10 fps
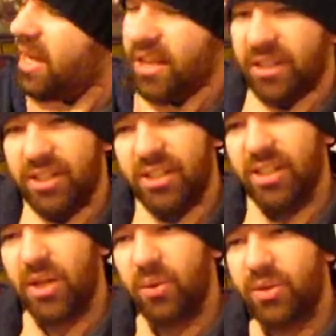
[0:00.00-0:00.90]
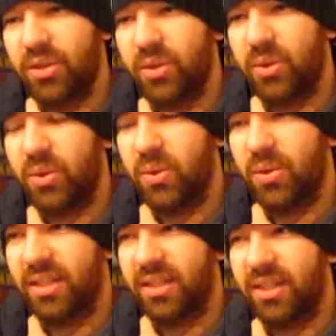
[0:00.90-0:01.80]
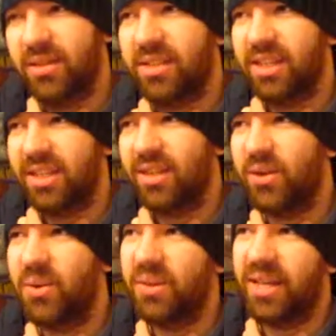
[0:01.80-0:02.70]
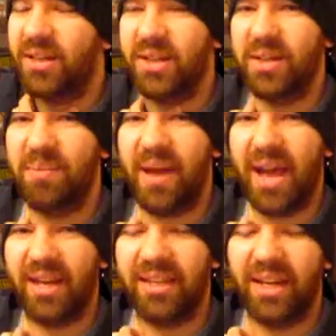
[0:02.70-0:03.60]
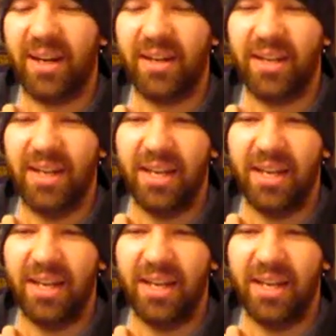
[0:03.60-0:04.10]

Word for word: uh, just a note to there's a cool letter in the back there